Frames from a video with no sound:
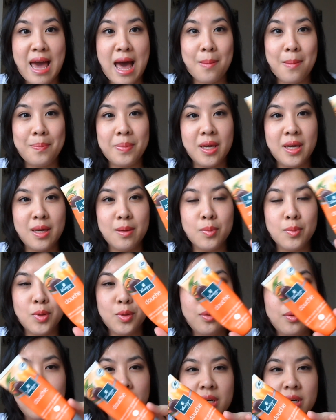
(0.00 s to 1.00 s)
like
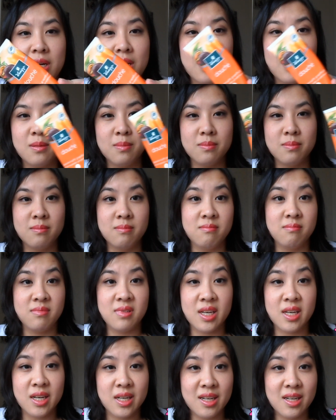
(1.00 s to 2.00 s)
happy mood.
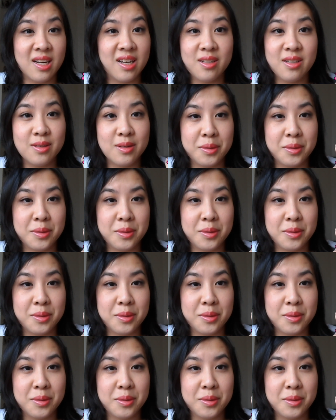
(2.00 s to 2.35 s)
Yeah,